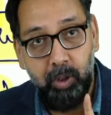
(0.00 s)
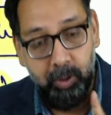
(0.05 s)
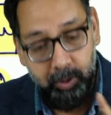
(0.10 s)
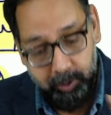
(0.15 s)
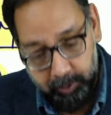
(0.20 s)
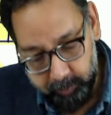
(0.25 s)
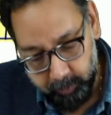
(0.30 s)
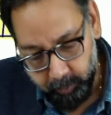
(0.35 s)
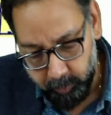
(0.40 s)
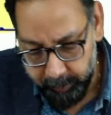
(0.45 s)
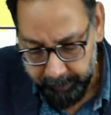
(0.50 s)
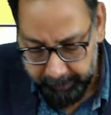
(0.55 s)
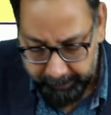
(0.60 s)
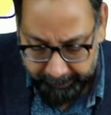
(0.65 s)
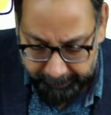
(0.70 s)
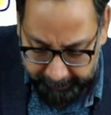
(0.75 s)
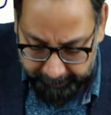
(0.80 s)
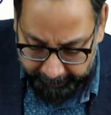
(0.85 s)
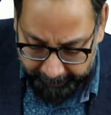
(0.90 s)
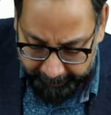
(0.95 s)
So
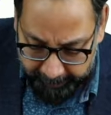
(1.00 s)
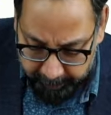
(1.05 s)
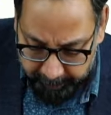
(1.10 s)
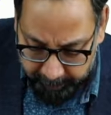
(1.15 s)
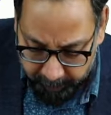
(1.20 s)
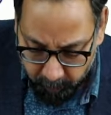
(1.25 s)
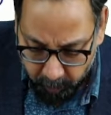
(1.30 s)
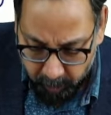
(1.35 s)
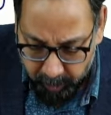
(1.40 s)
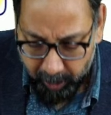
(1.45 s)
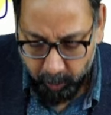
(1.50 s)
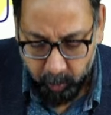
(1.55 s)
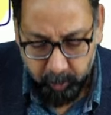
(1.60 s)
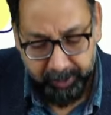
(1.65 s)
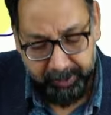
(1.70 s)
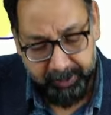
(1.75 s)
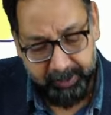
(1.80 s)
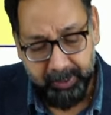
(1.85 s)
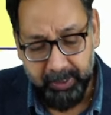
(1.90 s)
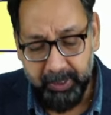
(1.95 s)
it can be ruled out
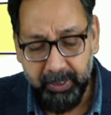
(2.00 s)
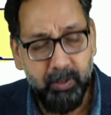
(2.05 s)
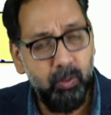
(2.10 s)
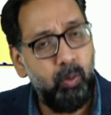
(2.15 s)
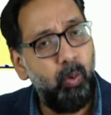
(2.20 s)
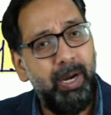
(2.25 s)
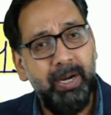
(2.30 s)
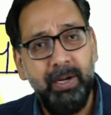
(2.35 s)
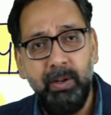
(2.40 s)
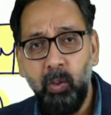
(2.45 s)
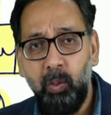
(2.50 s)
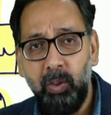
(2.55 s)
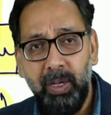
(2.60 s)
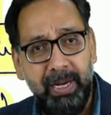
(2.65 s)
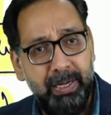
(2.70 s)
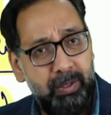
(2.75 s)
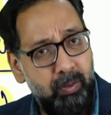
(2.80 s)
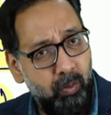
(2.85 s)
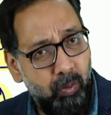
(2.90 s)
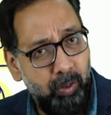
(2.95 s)
easily, no
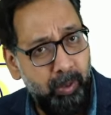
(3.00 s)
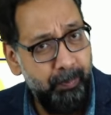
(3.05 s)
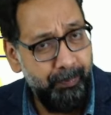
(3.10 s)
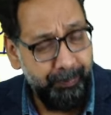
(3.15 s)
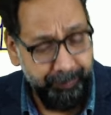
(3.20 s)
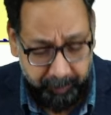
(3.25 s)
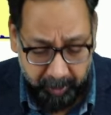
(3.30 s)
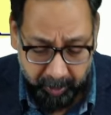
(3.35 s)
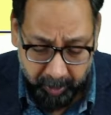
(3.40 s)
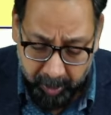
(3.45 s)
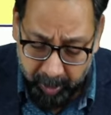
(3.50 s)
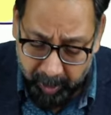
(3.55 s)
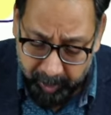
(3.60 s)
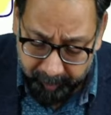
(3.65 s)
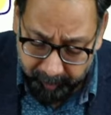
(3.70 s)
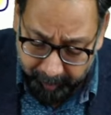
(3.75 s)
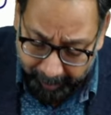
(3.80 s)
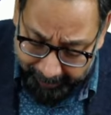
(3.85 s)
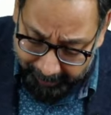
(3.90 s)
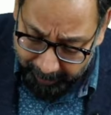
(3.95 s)
endocrine role.
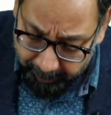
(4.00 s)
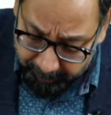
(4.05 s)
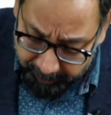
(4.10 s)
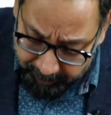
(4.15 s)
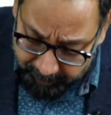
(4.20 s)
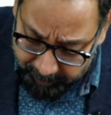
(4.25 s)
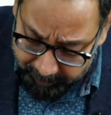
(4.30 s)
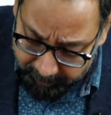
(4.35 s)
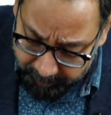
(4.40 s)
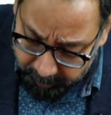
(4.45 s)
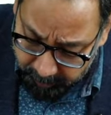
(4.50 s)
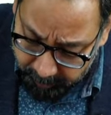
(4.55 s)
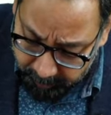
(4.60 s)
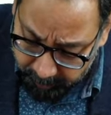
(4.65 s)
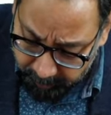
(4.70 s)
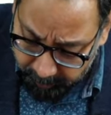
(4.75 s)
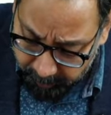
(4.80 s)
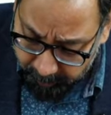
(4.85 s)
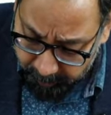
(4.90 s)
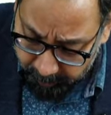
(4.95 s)
Thalamus,
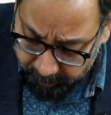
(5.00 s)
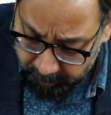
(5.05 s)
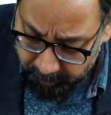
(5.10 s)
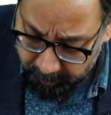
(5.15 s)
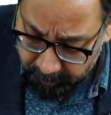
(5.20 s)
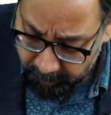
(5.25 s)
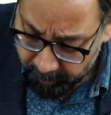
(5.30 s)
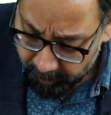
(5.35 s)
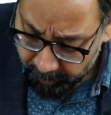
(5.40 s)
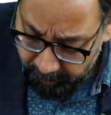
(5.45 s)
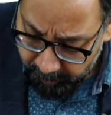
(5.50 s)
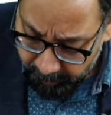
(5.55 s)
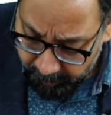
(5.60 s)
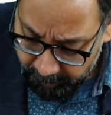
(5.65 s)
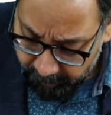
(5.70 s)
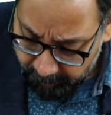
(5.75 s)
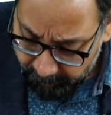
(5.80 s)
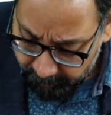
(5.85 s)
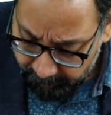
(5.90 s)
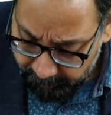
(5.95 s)

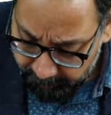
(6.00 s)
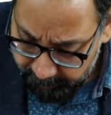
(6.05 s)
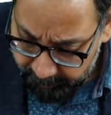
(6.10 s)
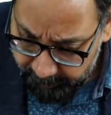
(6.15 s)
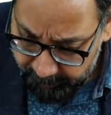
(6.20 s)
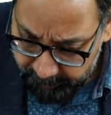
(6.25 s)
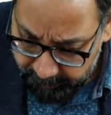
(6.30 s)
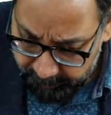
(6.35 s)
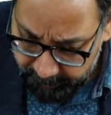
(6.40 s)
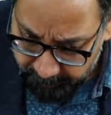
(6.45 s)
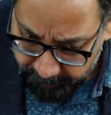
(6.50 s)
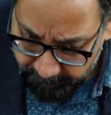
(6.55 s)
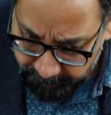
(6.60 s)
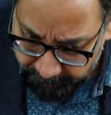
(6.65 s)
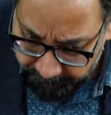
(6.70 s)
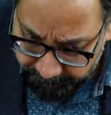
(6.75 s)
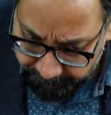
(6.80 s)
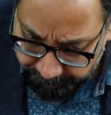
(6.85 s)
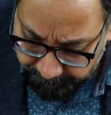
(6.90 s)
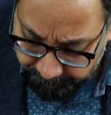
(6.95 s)
it is
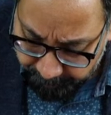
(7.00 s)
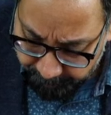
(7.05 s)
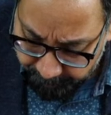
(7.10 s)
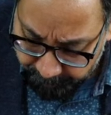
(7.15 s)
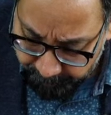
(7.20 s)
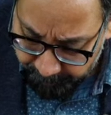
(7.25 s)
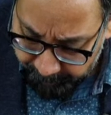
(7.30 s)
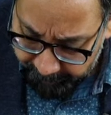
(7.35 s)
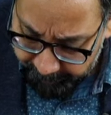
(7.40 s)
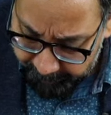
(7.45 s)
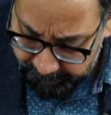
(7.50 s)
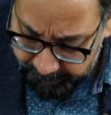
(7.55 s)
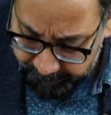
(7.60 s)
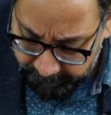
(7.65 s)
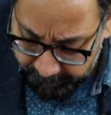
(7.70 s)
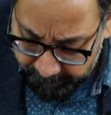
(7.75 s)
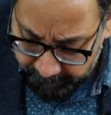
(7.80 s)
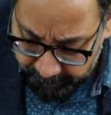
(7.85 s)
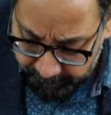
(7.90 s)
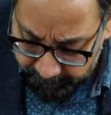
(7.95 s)

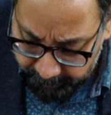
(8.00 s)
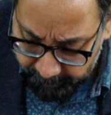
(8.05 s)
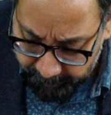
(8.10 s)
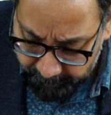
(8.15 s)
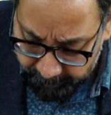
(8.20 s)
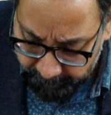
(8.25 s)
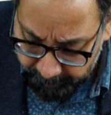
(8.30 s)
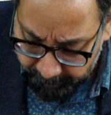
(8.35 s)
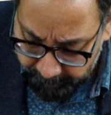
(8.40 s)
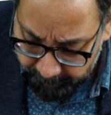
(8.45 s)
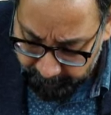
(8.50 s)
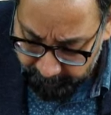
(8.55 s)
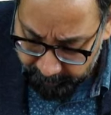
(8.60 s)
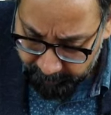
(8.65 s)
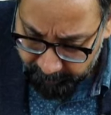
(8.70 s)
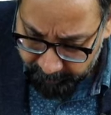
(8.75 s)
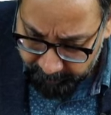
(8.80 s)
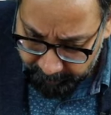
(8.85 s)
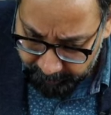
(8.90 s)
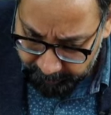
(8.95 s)
major
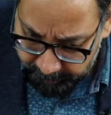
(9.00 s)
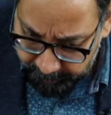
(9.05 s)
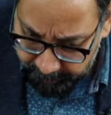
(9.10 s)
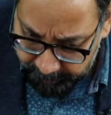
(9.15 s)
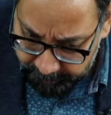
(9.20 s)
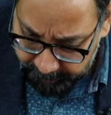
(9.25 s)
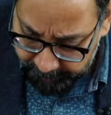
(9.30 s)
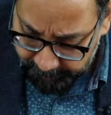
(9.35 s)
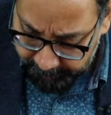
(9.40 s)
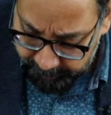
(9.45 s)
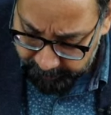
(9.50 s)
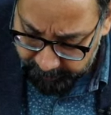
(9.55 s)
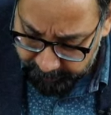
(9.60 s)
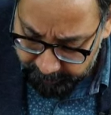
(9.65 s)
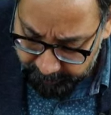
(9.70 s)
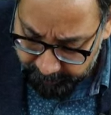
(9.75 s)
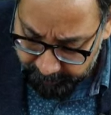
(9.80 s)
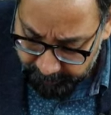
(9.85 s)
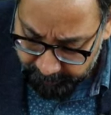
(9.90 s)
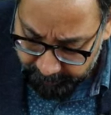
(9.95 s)

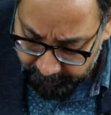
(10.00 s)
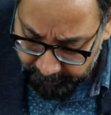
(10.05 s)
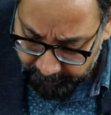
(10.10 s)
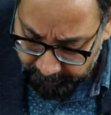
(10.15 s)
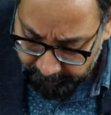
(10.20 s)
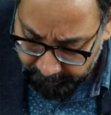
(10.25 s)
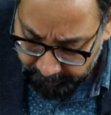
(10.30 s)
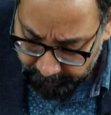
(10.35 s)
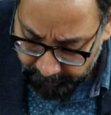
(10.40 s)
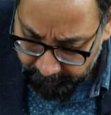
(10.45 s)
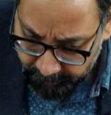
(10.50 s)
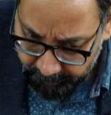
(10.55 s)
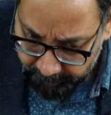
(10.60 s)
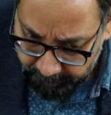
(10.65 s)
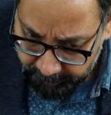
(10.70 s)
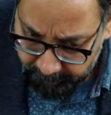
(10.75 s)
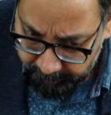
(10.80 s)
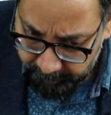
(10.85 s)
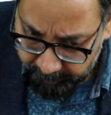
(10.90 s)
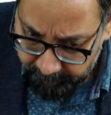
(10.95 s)
sensory
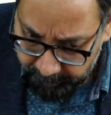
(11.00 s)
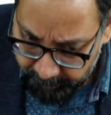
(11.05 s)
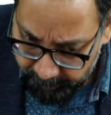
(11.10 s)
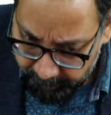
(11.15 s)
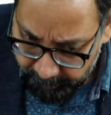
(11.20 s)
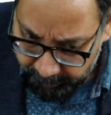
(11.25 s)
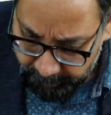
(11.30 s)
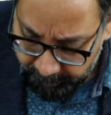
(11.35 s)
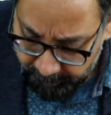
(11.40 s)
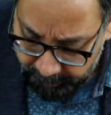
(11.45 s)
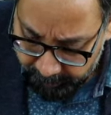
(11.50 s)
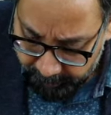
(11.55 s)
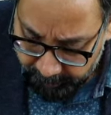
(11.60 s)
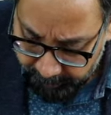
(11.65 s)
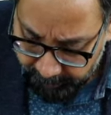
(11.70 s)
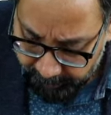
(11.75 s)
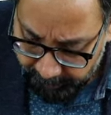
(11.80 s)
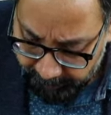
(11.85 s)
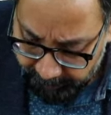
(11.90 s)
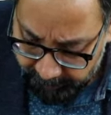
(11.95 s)

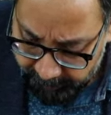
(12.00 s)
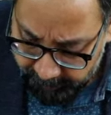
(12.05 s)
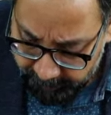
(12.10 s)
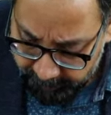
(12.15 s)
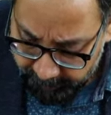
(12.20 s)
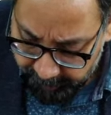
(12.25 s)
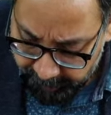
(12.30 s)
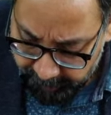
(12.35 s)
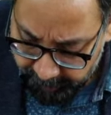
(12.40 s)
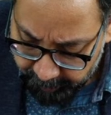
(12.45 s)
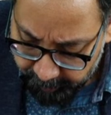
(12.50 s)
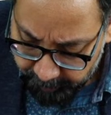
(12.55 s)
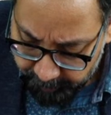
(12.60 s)
relay station.